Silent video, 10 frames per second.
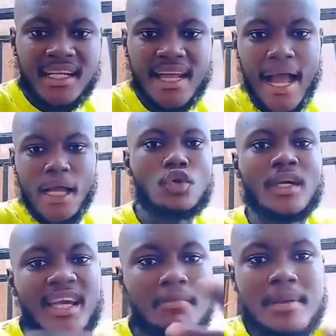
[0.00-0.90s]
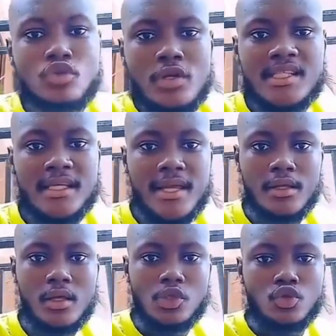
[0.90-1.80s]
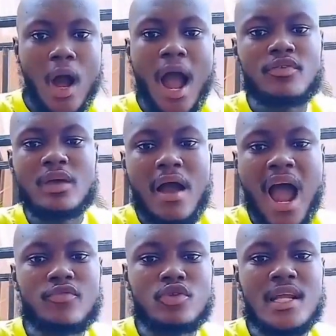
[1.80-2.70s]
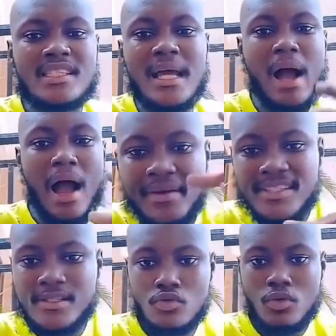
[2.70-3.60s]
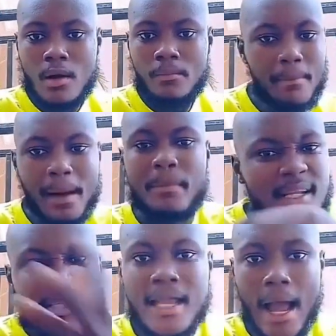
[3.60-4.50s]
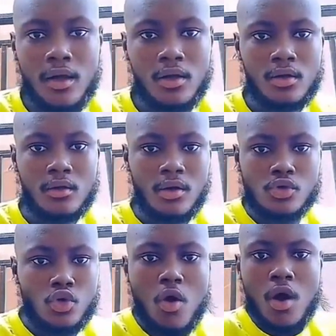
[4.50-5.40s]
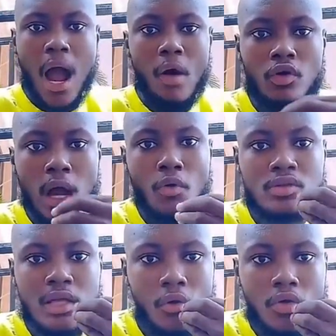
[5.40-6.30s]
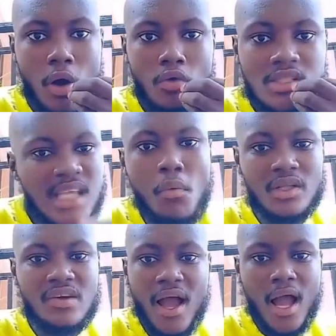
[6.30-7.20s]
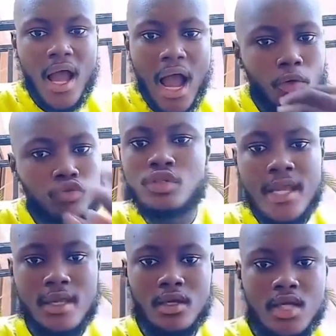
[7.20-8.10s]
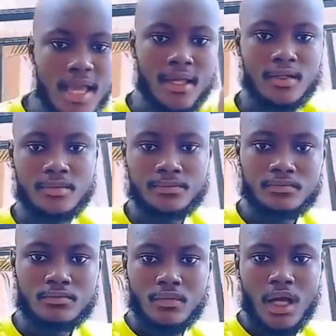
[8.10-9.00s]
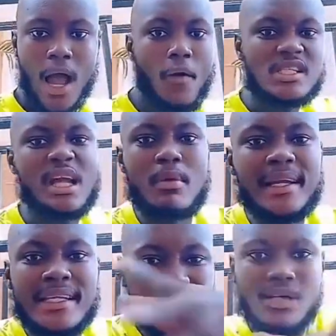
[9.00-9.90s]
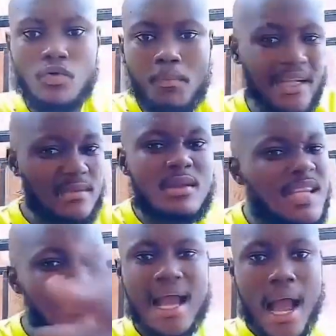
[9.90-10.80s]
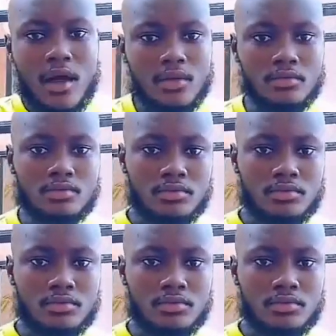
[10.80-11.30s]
Medical, you killed my soul yesterday. So I have to let them arrest you. But my miniska. So I will say whatever I want to say here. I was like a mama too, but miniska.